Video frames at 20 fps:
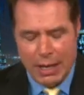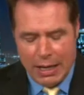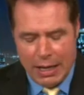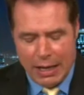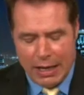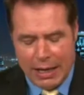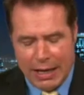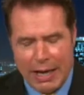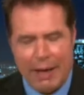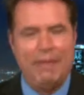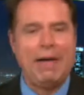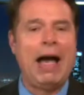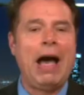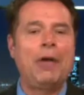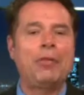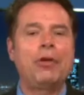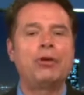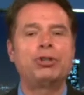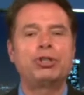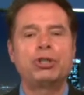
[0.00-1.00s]
uh, of
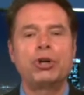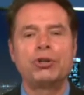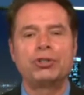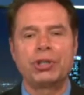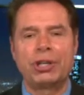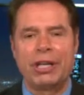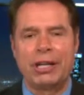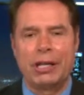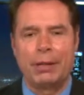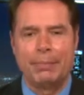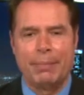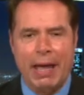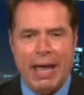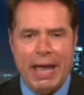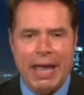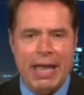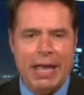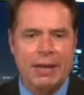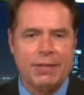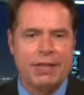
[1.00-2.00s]
how those shows are getting
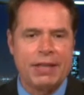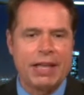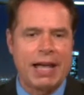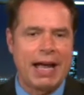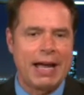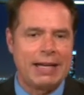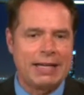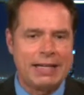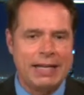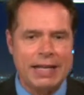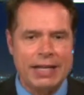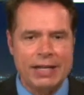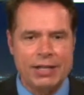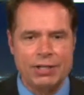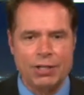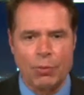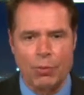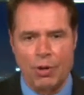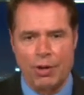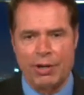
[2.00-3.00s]
made, the
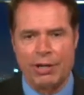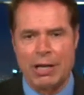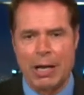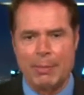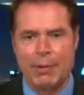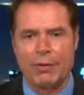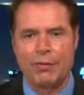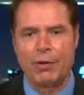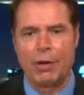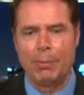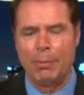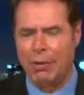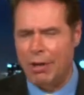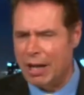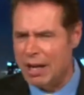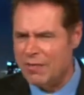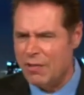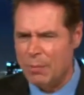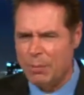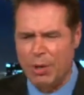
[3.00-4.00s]
ideas, and where they're coming from. A
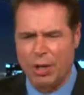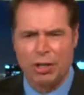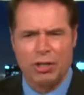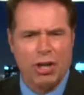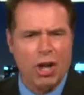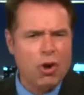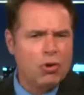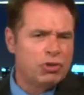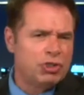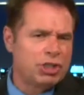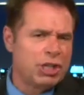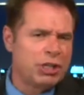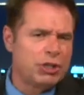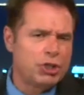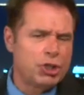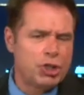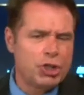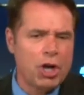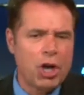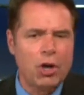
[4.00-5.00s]
lot of them are coaching
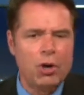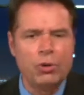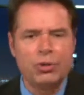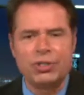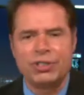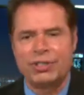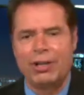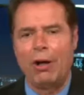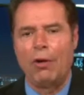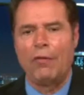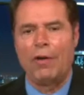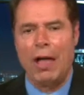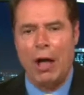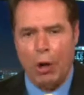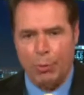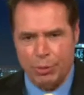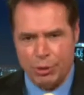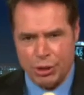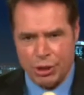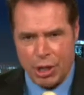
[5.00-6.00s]
shows, self
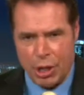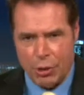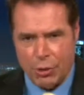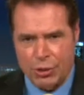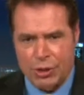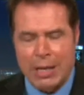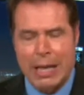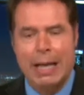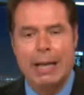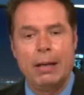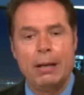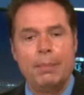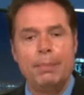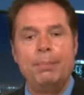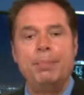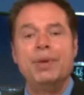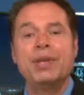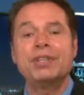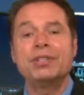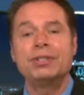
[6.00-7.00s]
help shows,
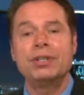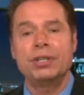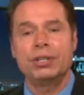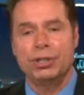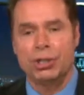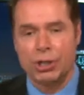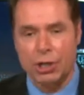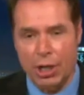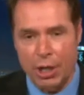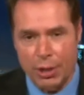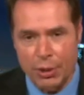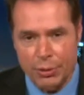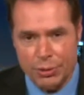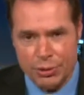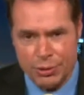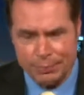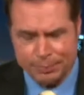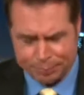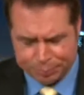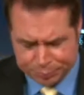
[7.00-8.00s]
business
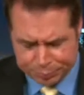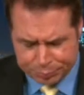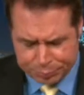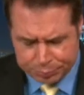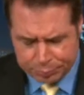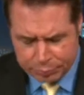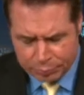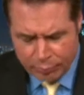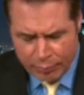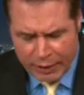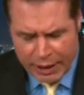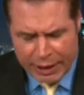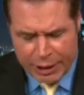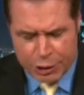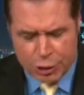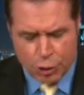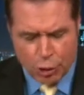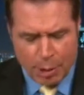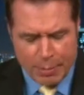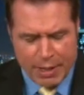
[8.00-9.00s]
shows.
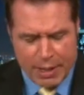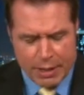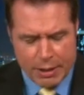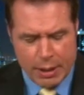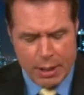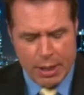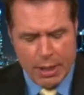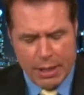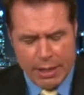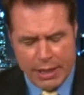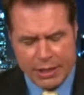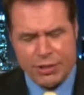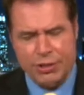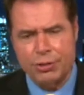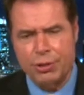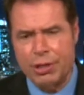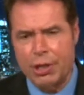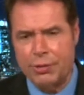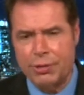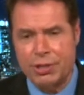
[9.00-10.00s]
And join me at, in
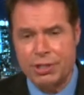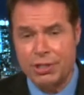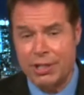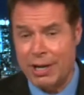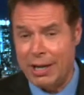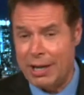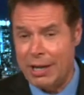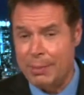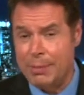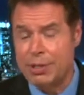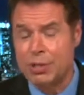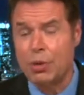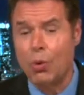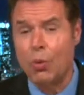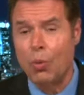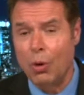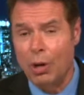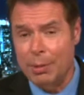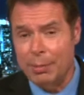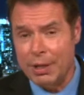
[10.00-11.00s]
studio this time is a
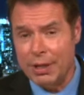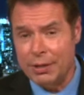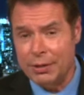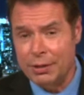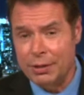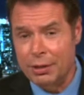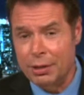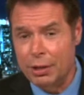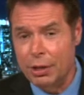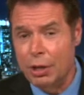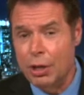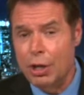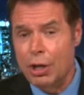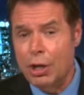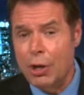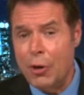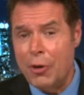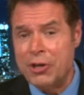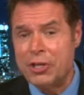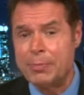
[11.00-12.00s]
woman
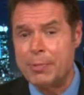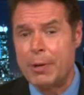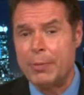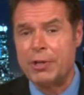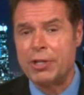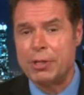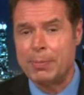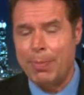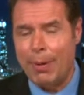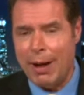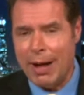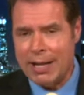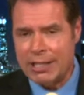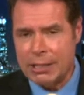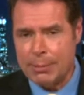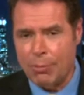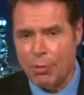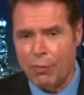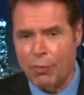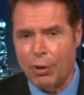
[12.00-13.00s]
who has been
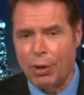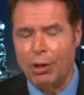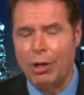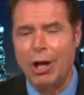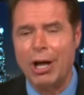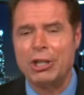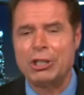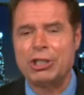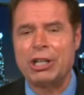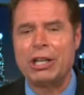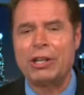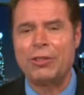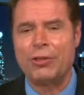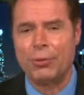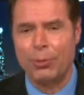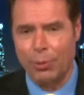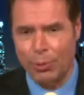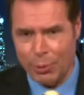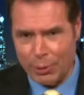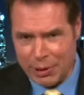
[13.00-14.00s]
responsible for launching
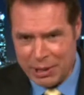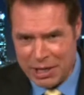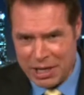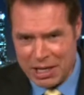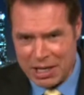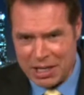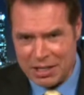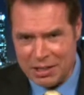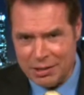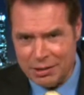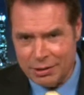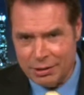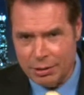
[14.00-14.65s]
three